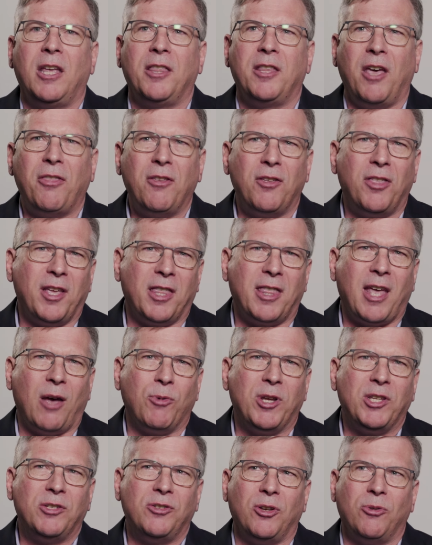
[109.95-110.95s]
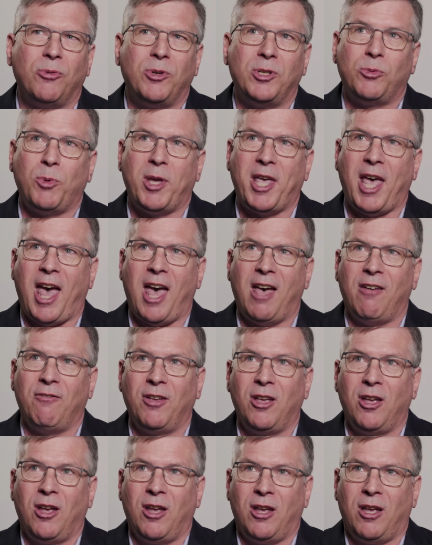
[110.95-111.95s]
The other thing that we do is we
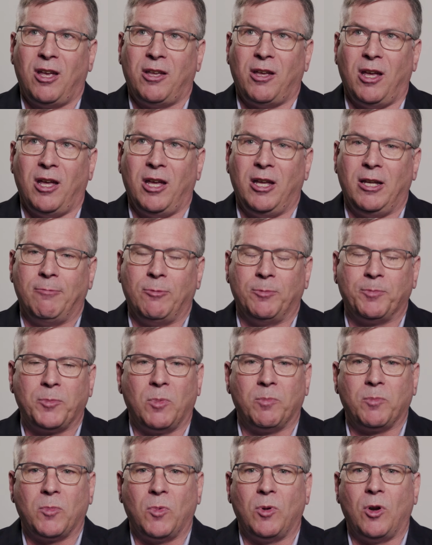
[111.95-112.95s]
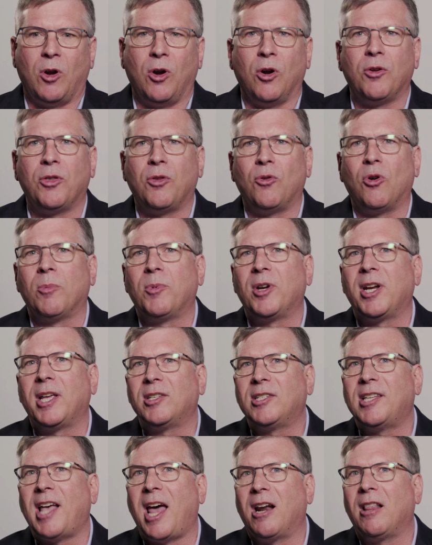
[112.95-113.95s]
have um, Earth
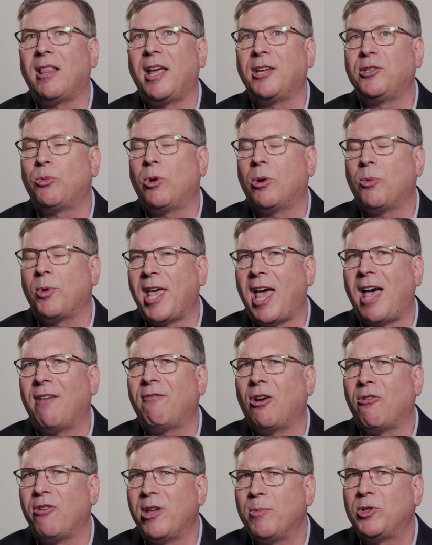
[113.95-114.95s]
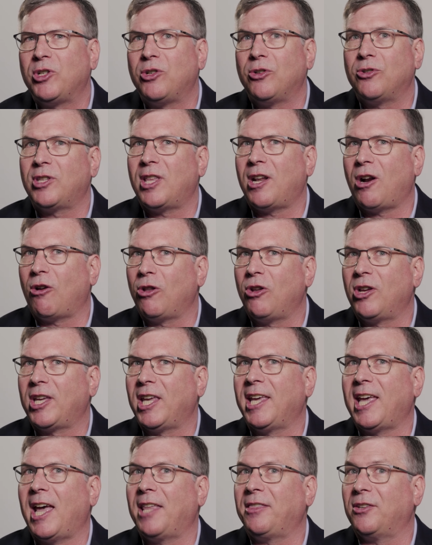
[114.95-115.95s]
orbiting satellites where we have our imagers that are
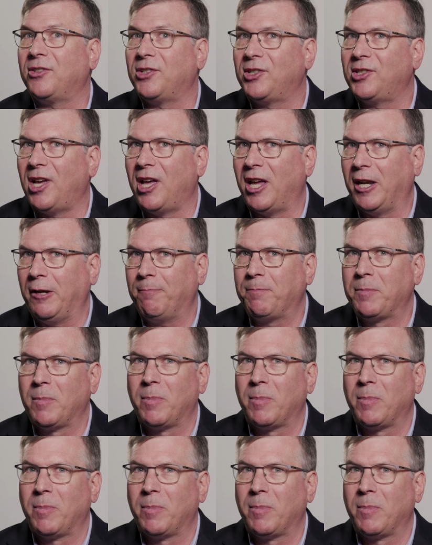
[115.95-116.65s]
looking at the sun.